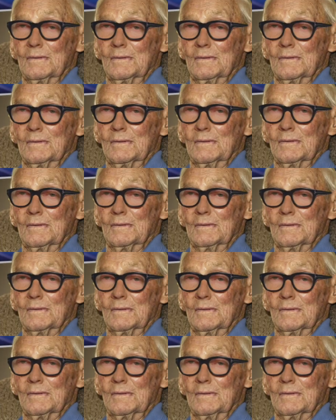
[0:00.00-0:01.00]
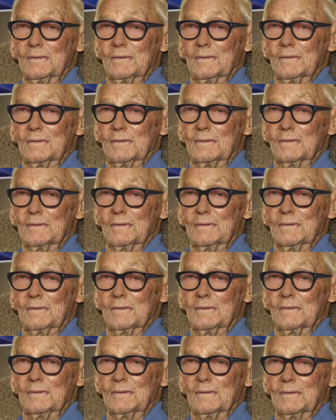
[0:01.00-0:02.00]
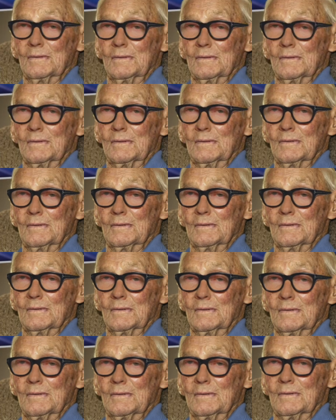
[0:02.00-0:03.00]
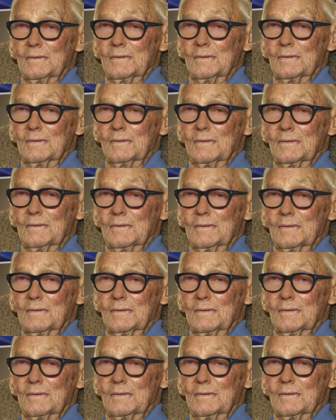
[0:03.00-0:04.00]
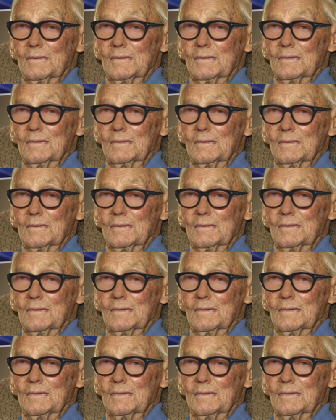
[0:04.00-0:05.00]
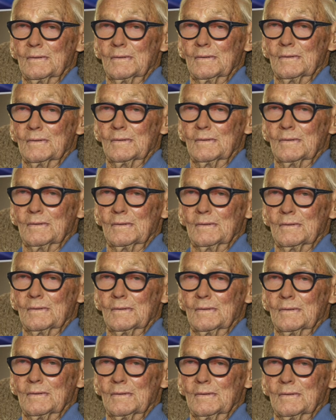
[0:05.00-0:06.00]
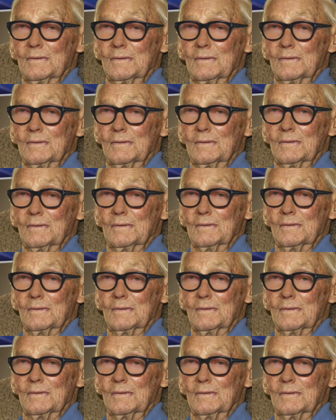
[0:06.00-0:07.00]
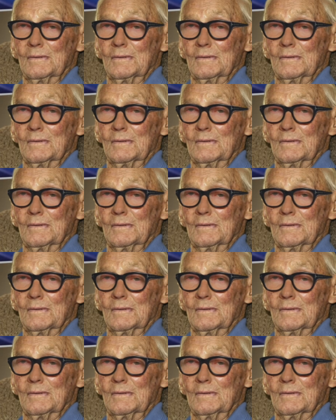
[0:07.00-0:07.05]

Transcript: [no speech]